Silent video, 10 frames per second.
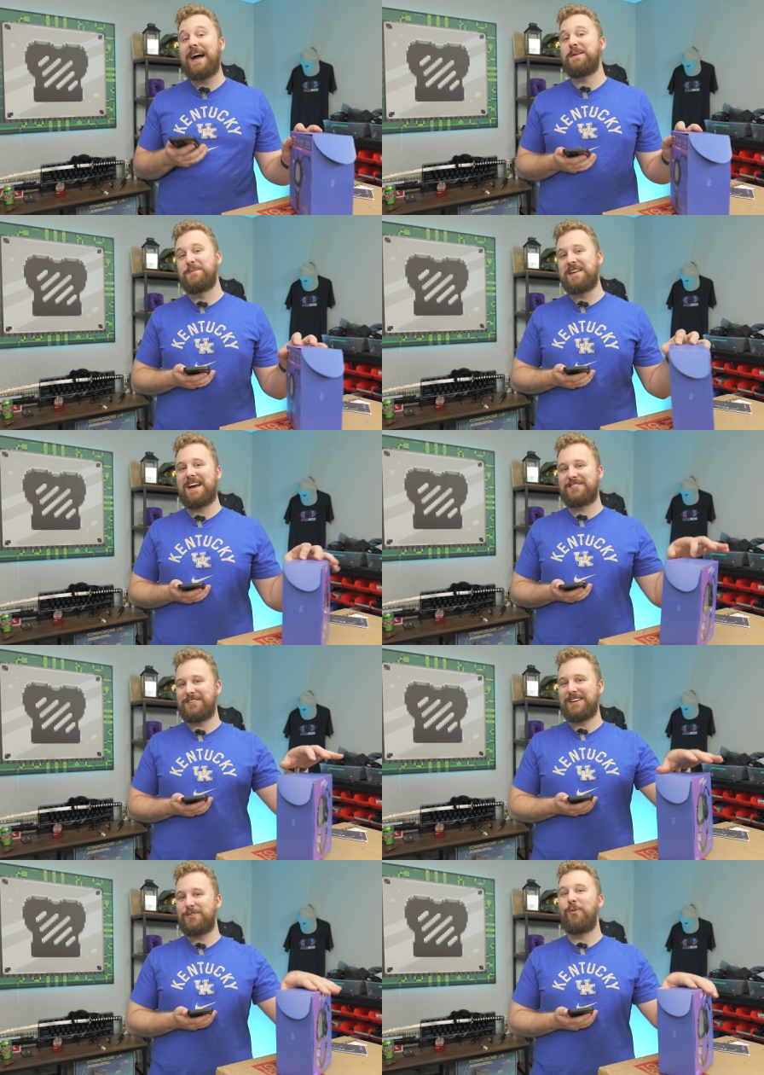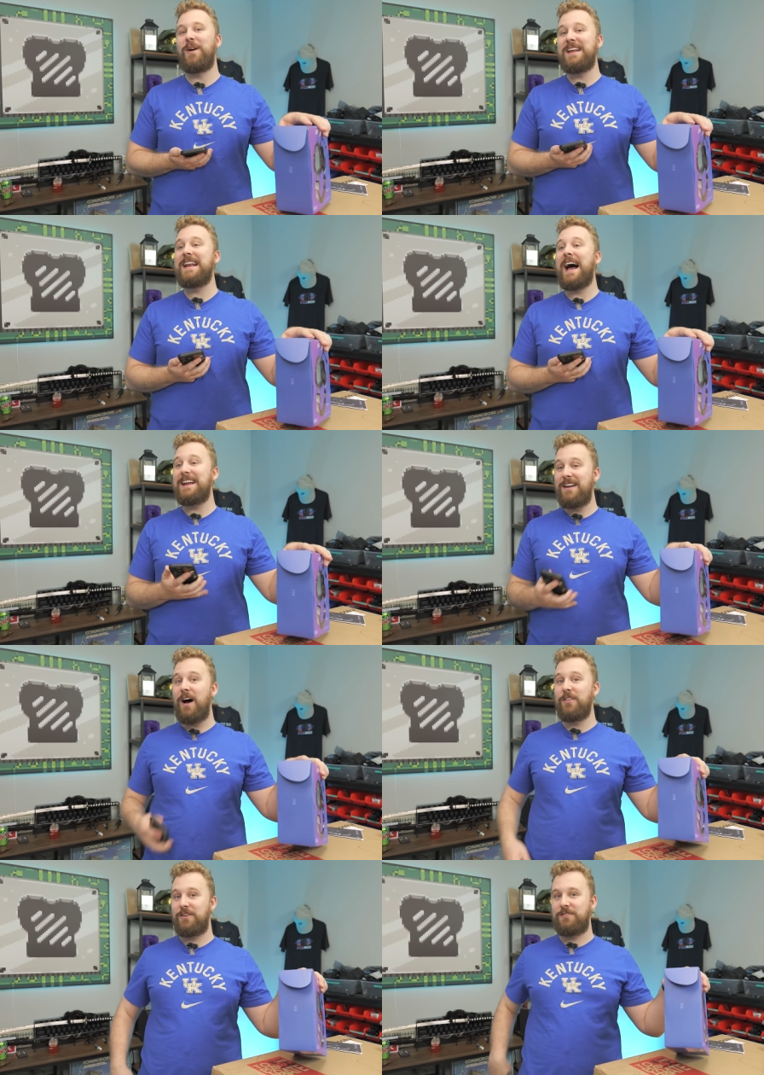items, actually.
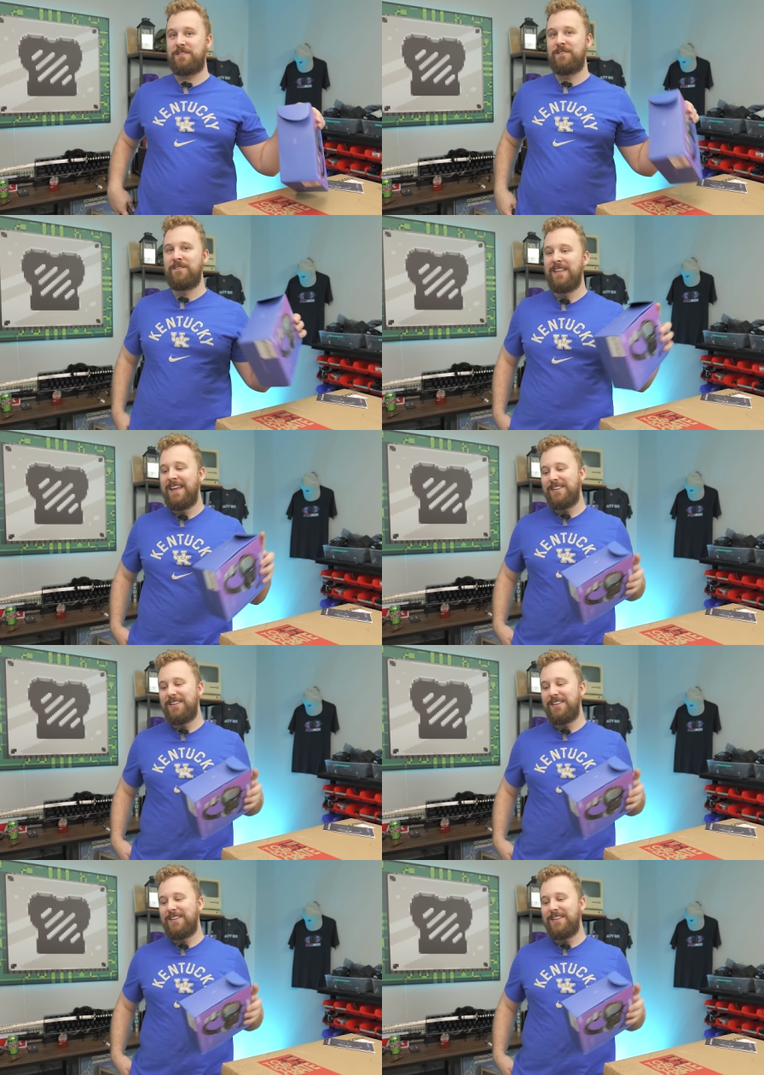$29. Oh,